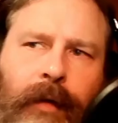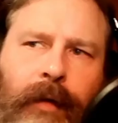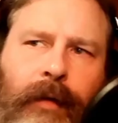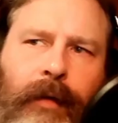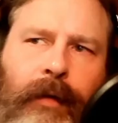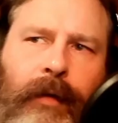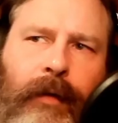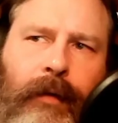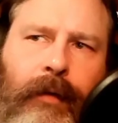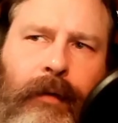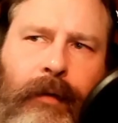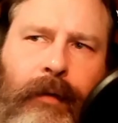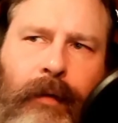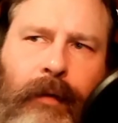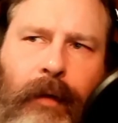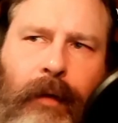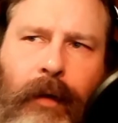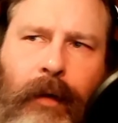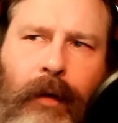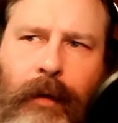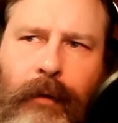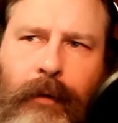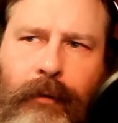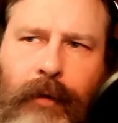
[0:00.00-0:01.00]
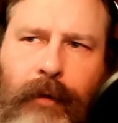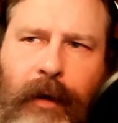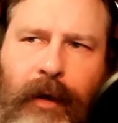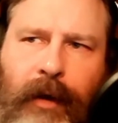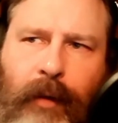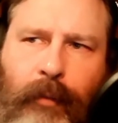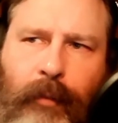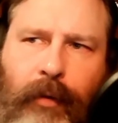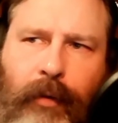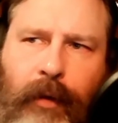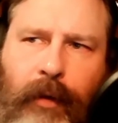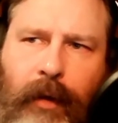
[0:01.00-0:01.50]
this is uh, trying
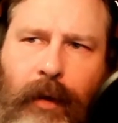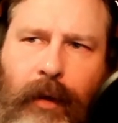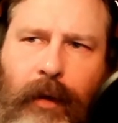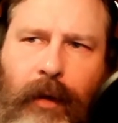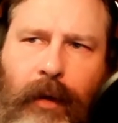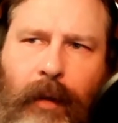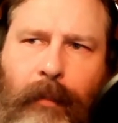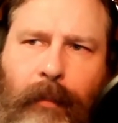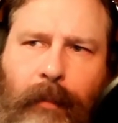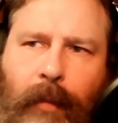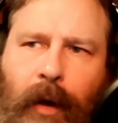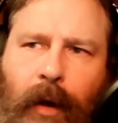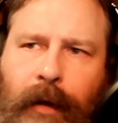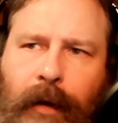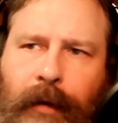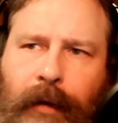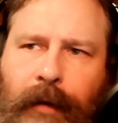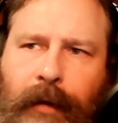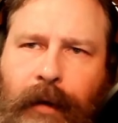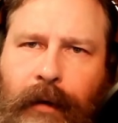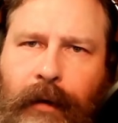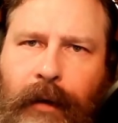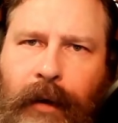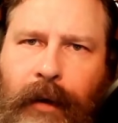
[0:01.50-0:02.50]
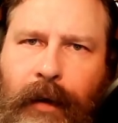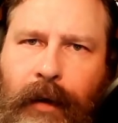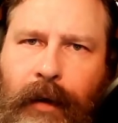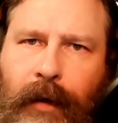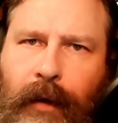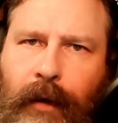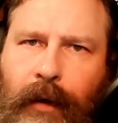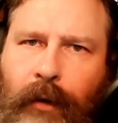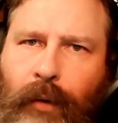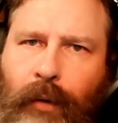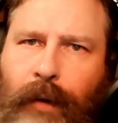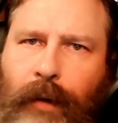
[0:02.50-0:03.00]
to put a, a, monetary
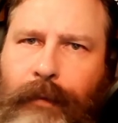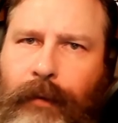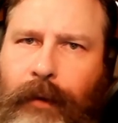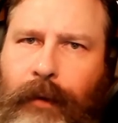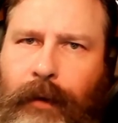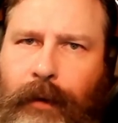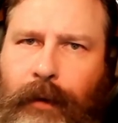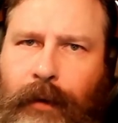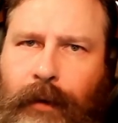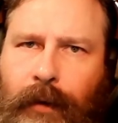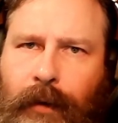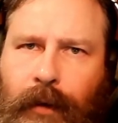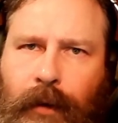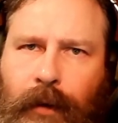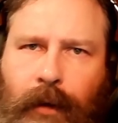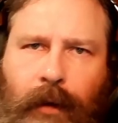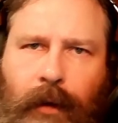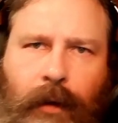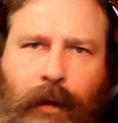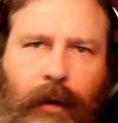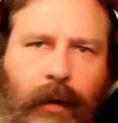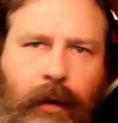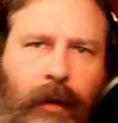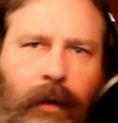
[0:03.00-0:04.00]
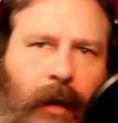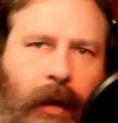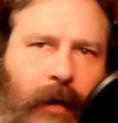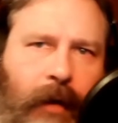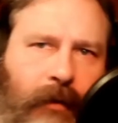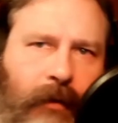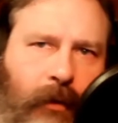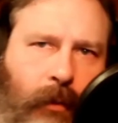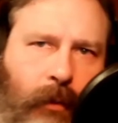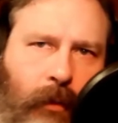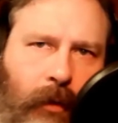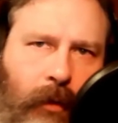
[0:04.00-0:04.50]
equivalent,
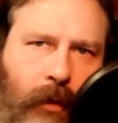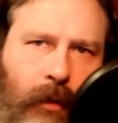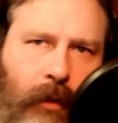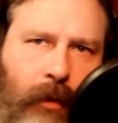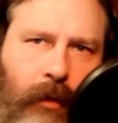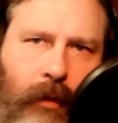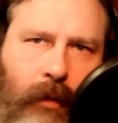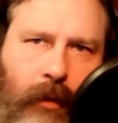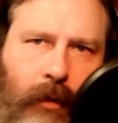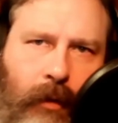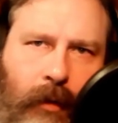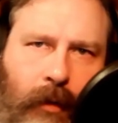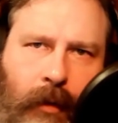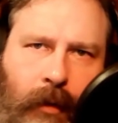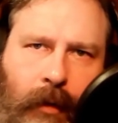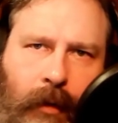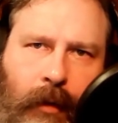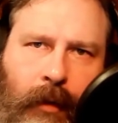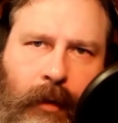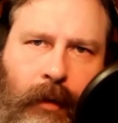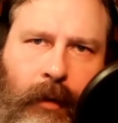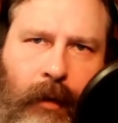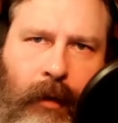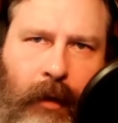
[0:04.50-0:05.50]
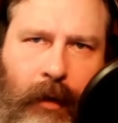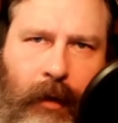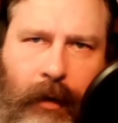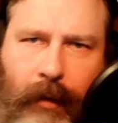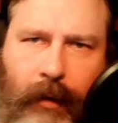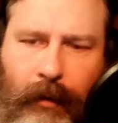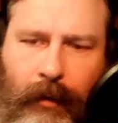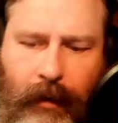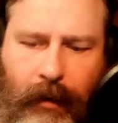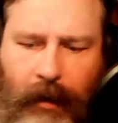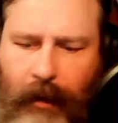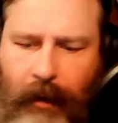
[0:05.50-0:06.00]
as it were.
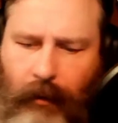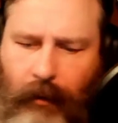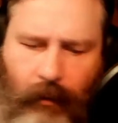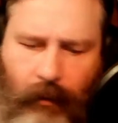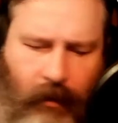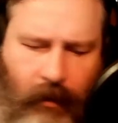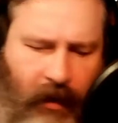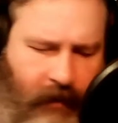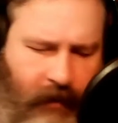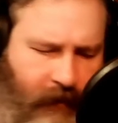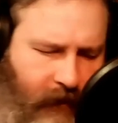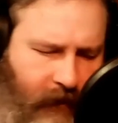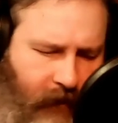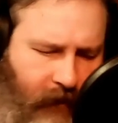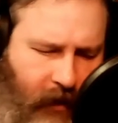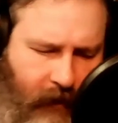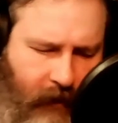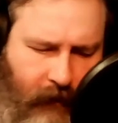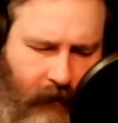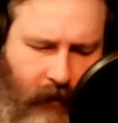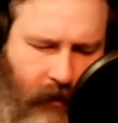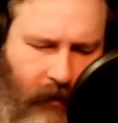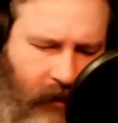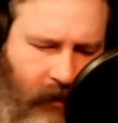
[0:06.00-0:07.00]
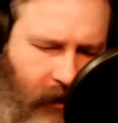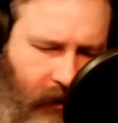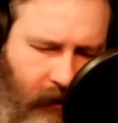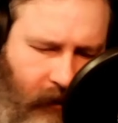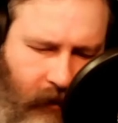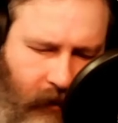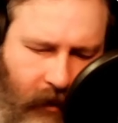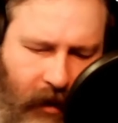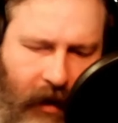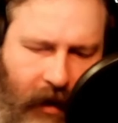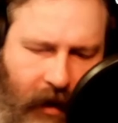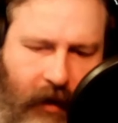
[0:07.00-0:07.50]
Uh, and I know I've I've looked at
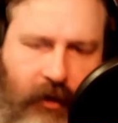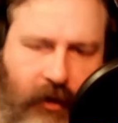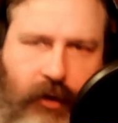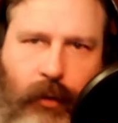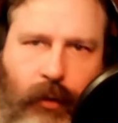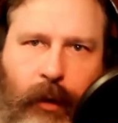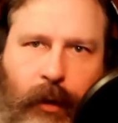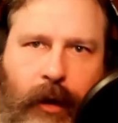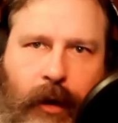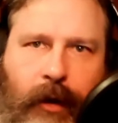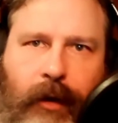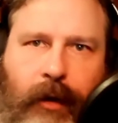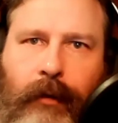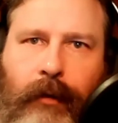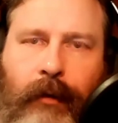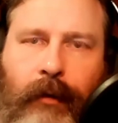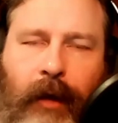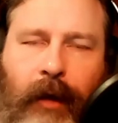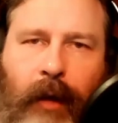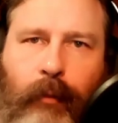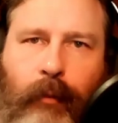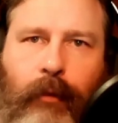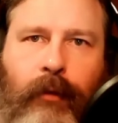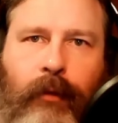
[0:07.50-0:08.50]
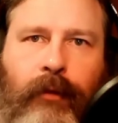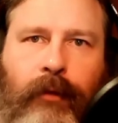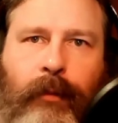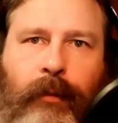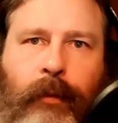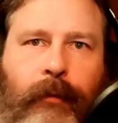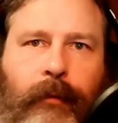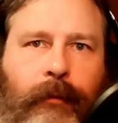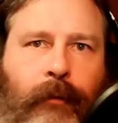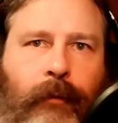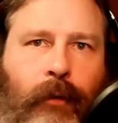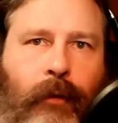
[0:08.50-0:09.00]
actuarial tables
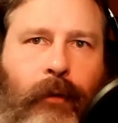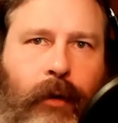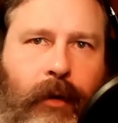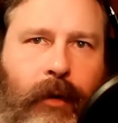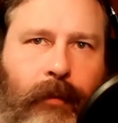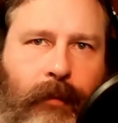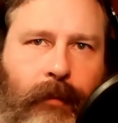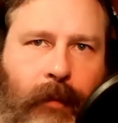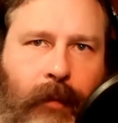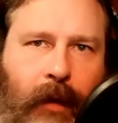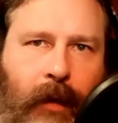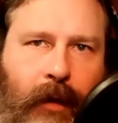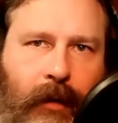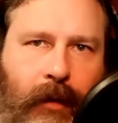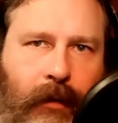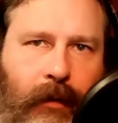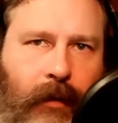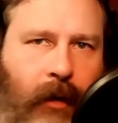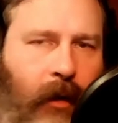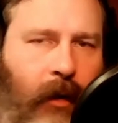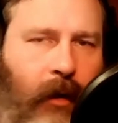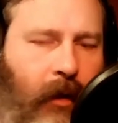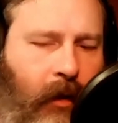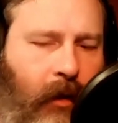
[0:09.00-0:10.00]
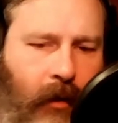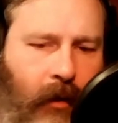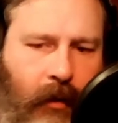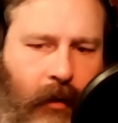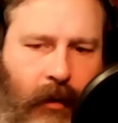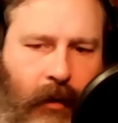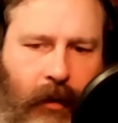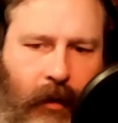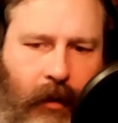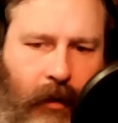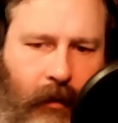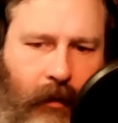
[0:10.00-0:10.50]
before, and and
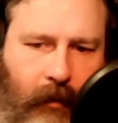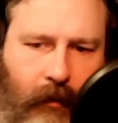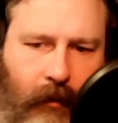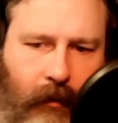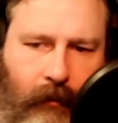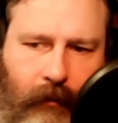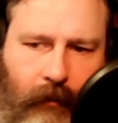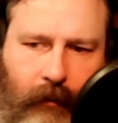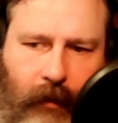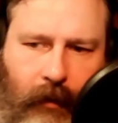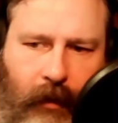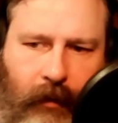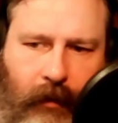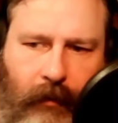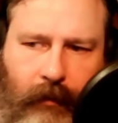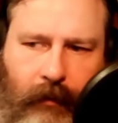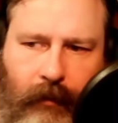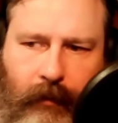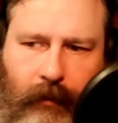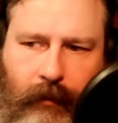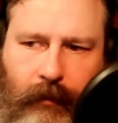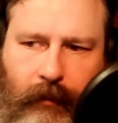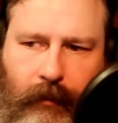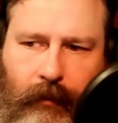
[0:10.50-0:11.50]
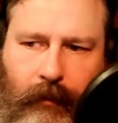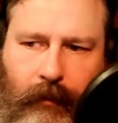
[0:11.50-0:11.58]
uh, in